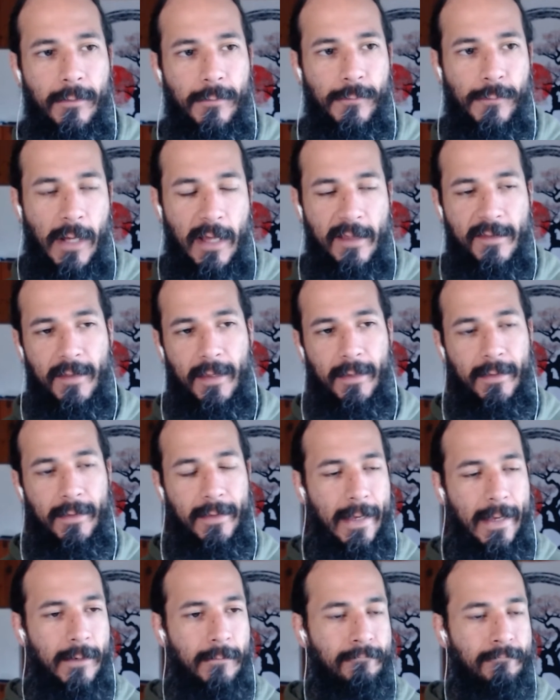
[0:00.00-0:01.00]
Ra said
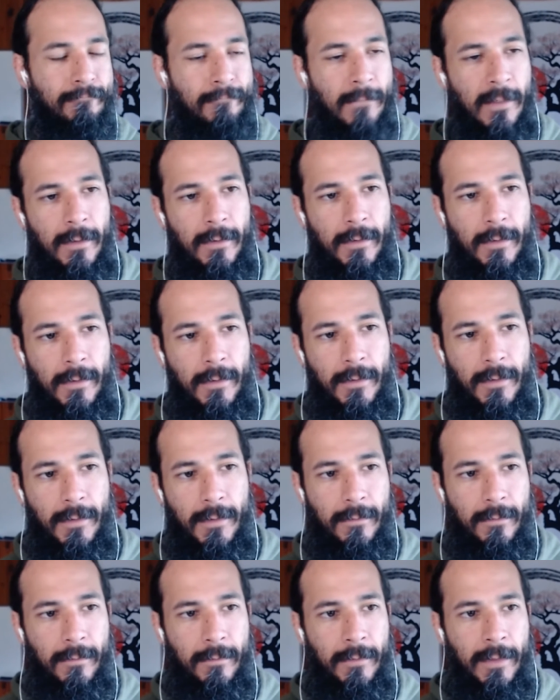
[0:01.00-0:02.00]
that.
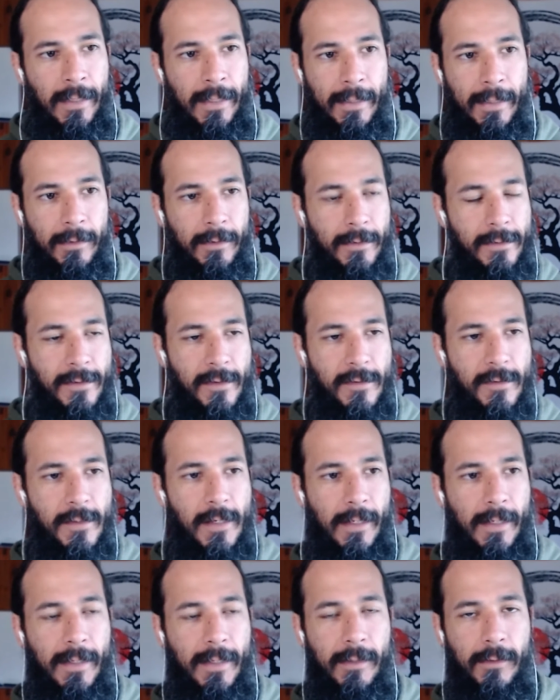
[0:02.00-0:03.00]
The healer does
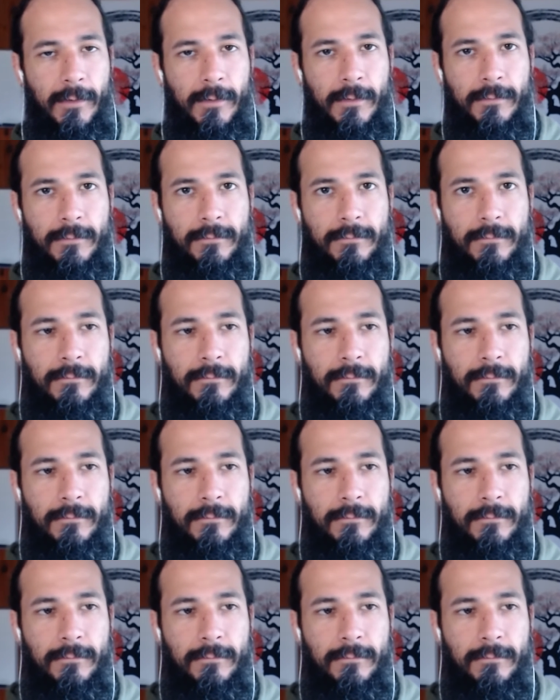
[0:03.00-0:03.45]
not heal.